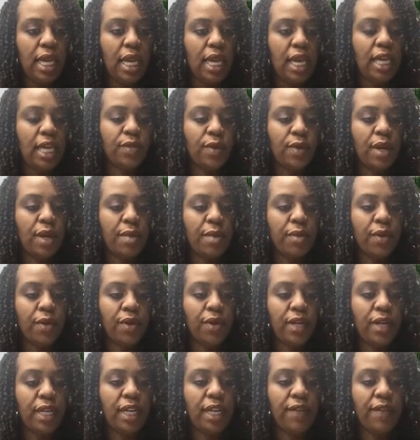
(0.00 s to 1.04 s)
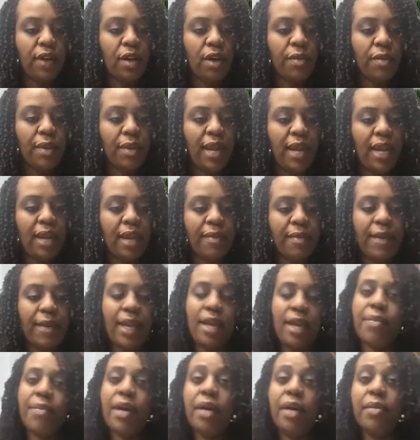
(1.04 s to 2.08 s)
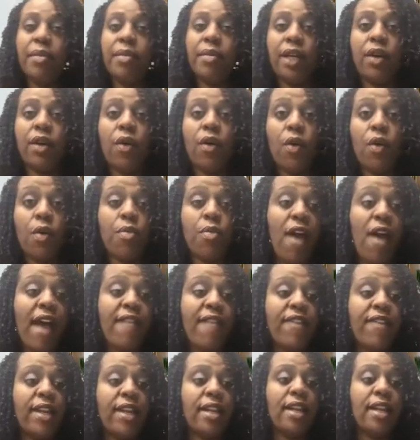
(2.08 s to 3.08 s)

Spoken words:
is what I'm going to leave it on, but I can make it public or private.